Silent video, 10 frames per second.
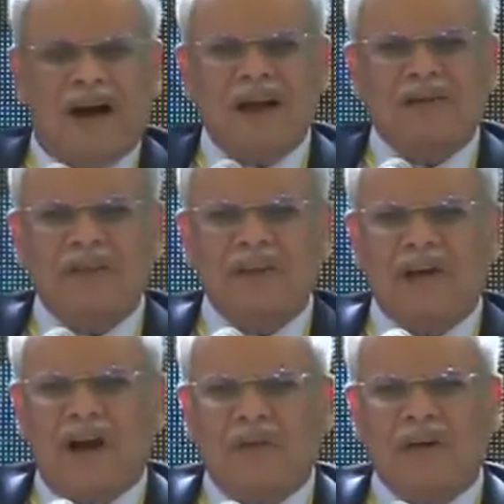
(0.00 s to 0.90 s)
I
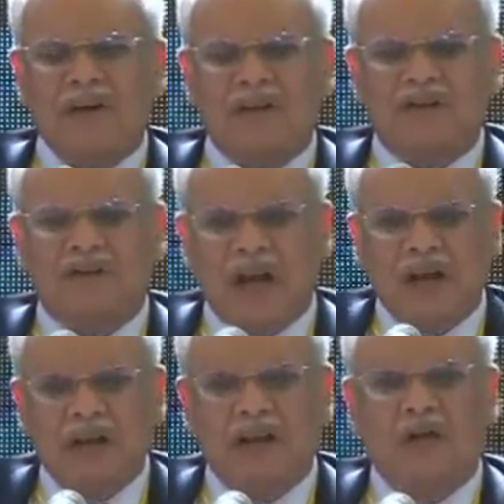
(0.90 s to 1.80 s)
think our
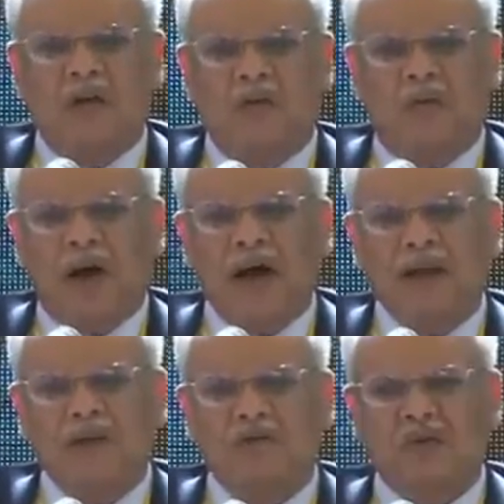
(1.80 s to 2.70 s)
understanding of
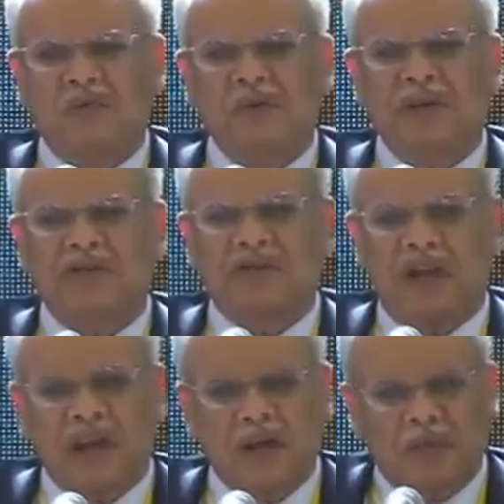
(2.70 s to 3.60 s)
why the Soviets
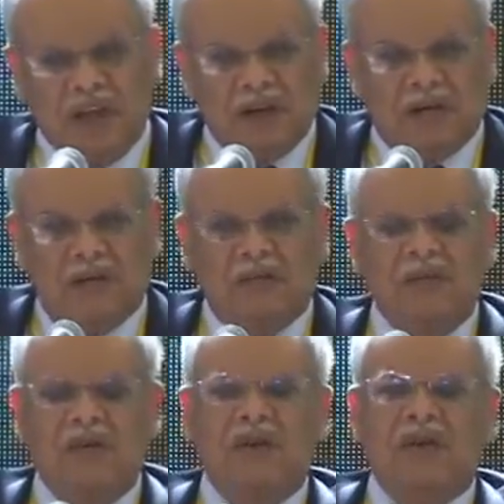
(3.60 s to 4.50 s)
came in
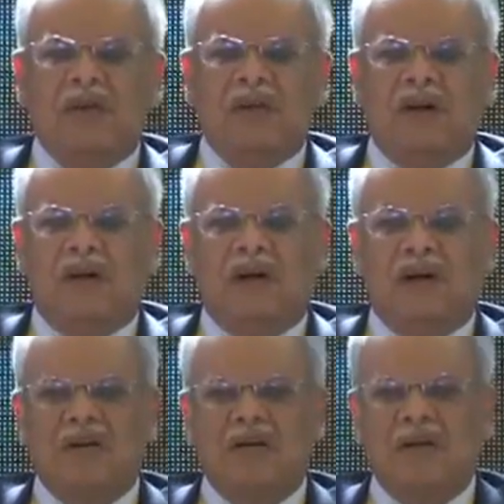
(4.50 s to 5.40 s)
uh,